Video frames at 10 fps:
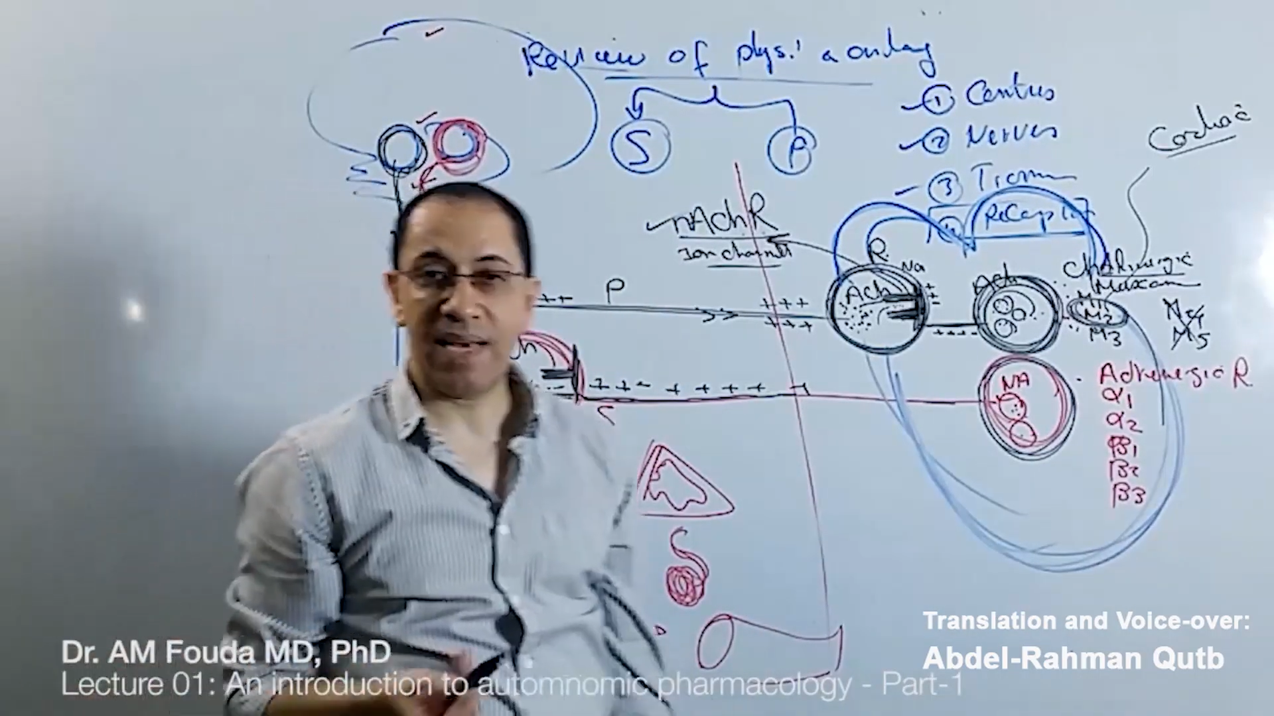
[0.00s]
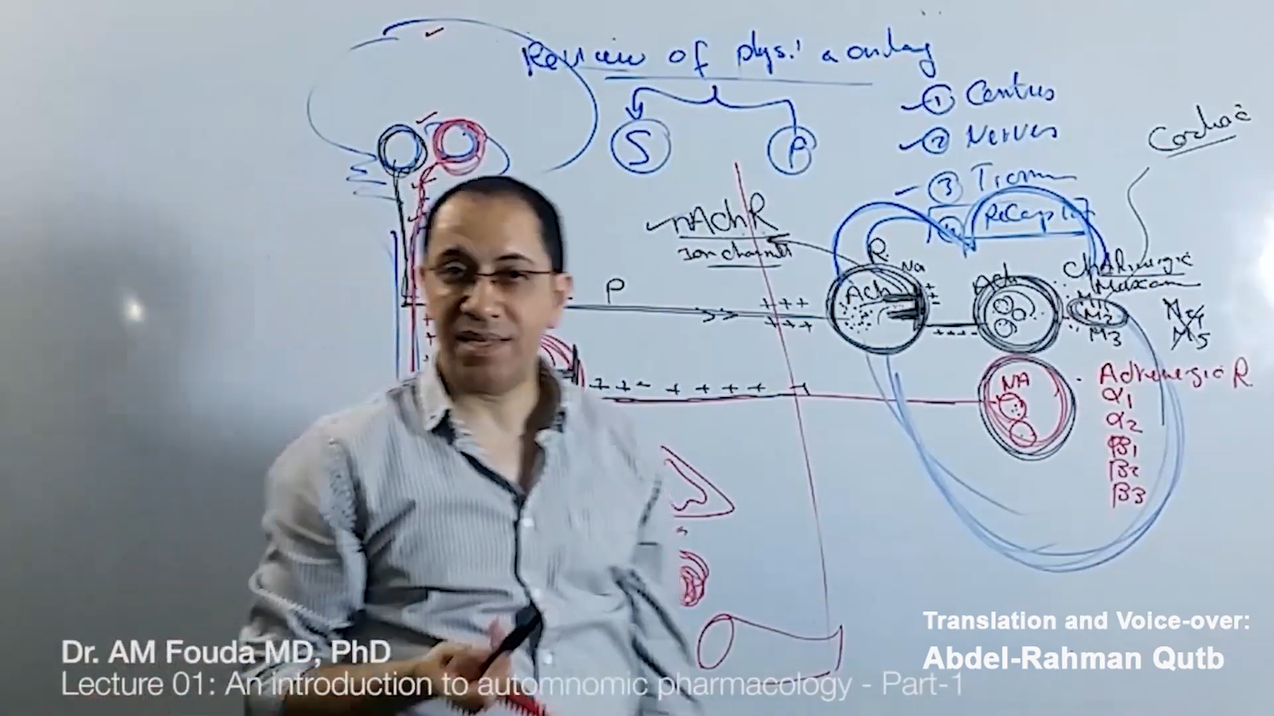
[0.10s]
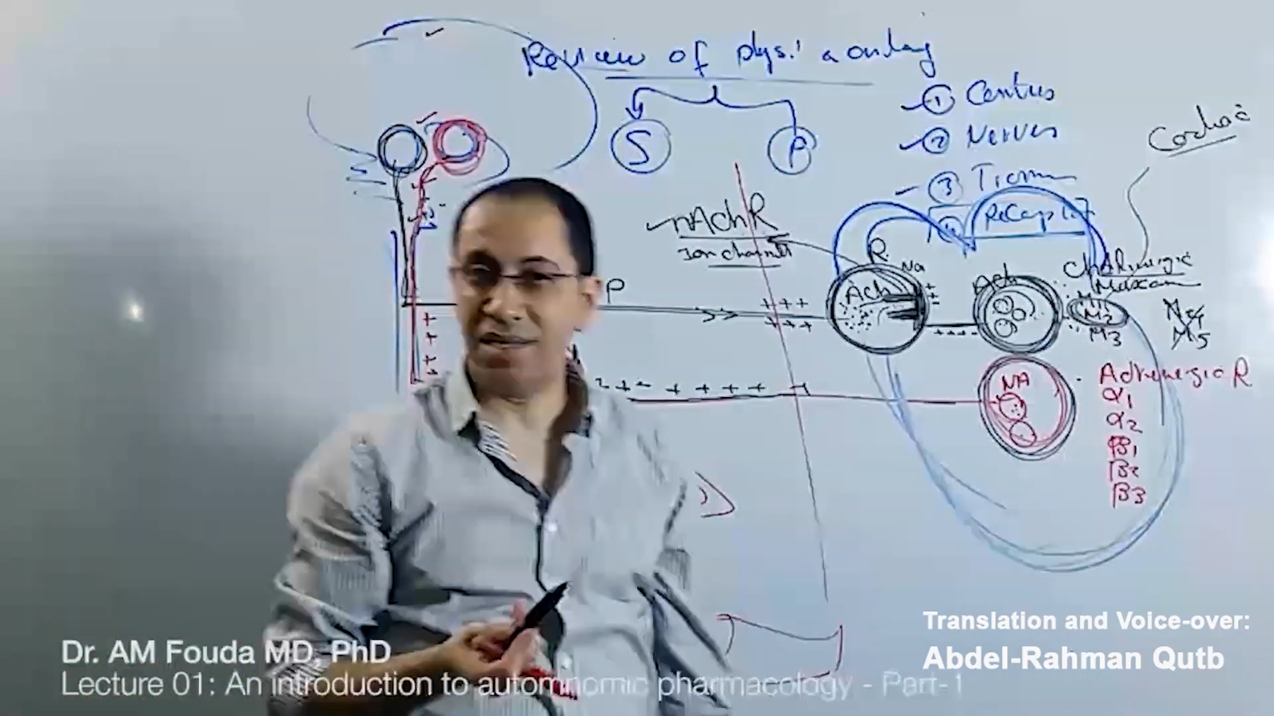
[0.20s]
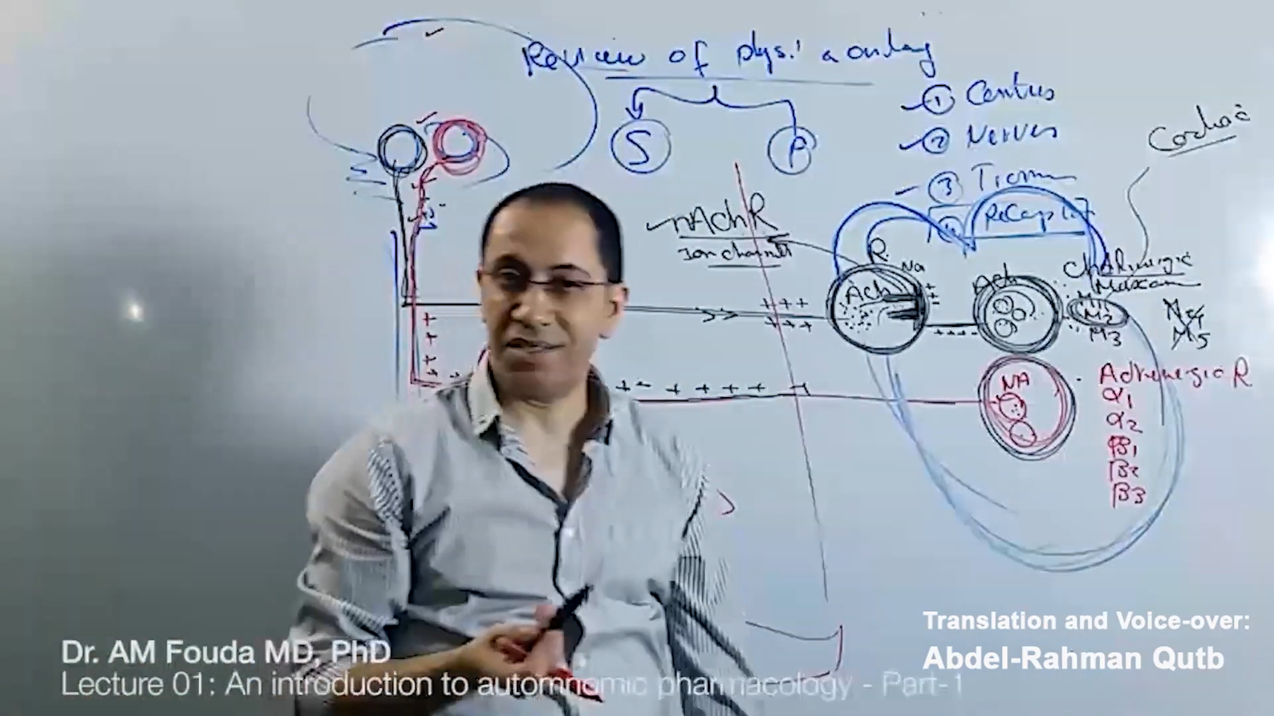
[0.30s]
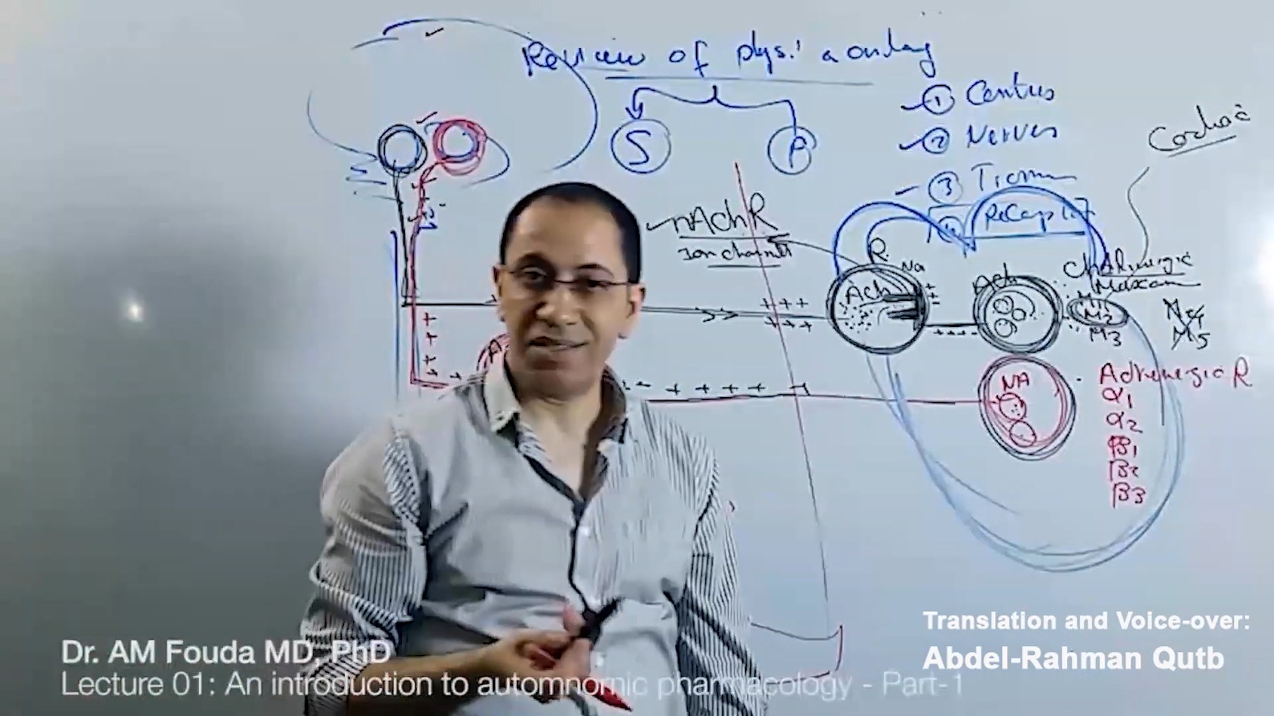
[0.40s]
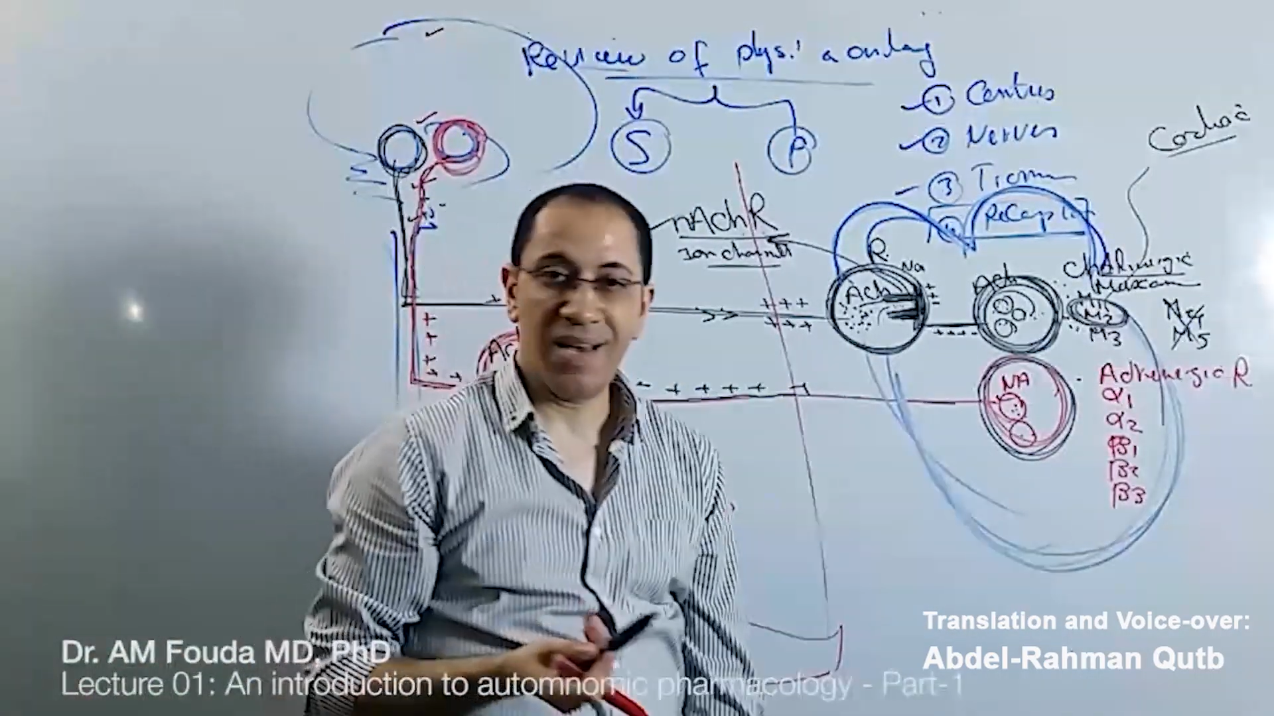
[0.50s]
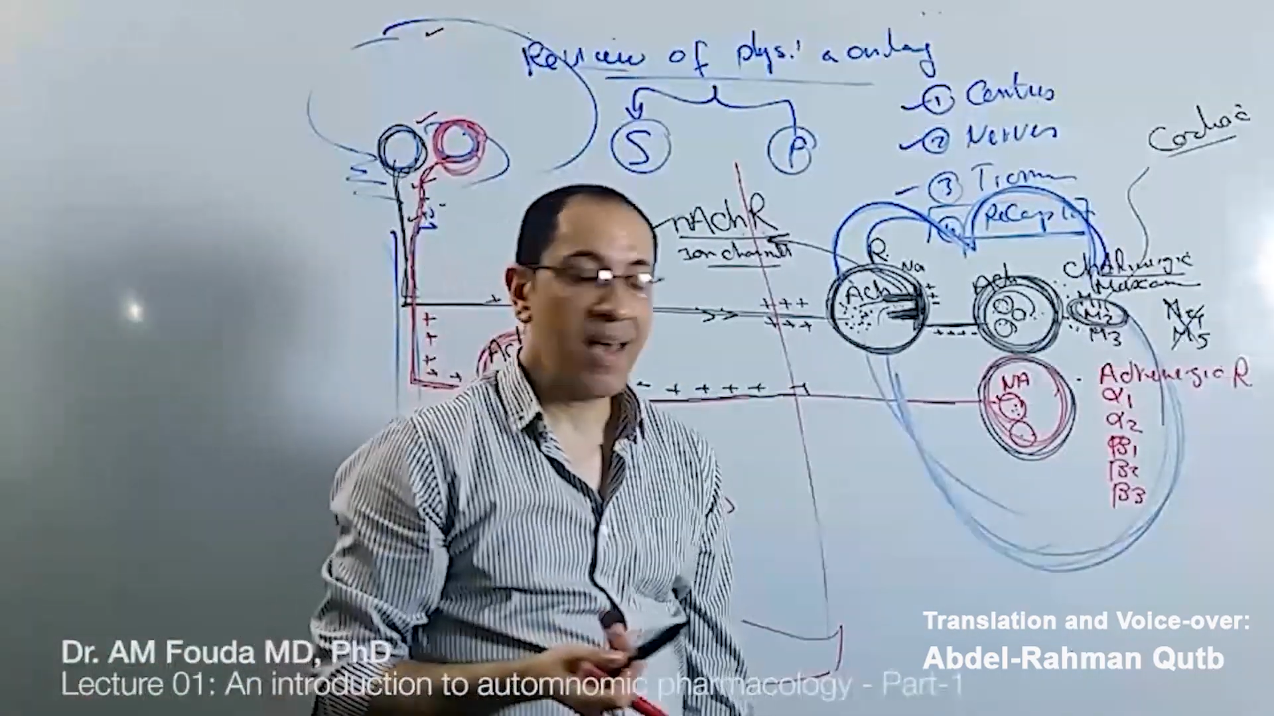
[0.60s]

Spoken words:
beta